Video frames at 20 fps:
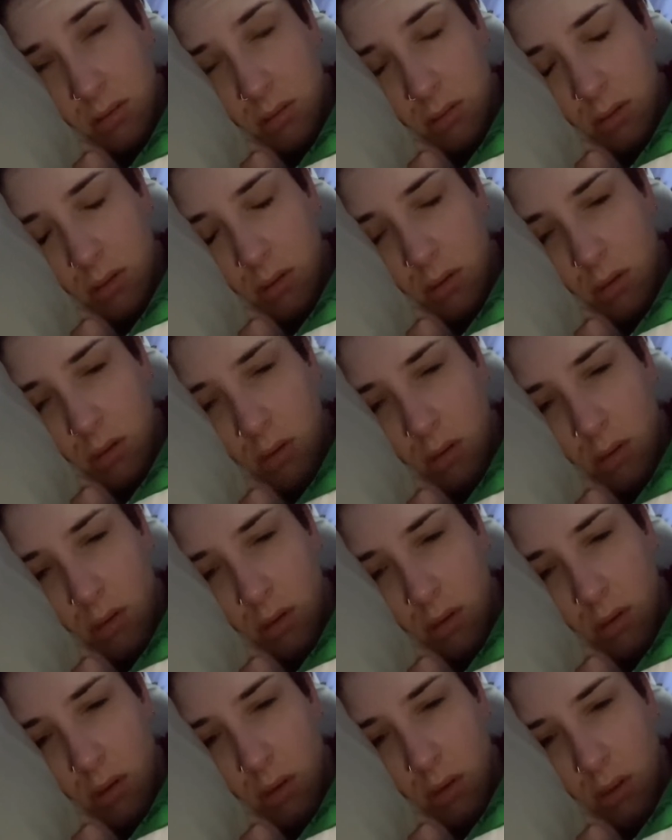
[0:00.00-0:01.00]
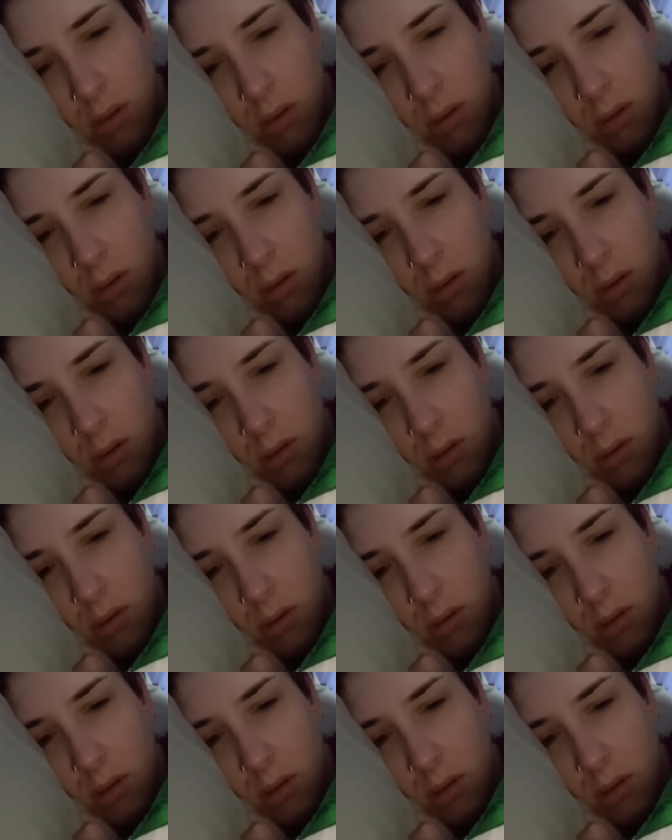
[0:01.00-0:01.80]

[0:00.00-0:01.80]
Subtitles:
[no speech]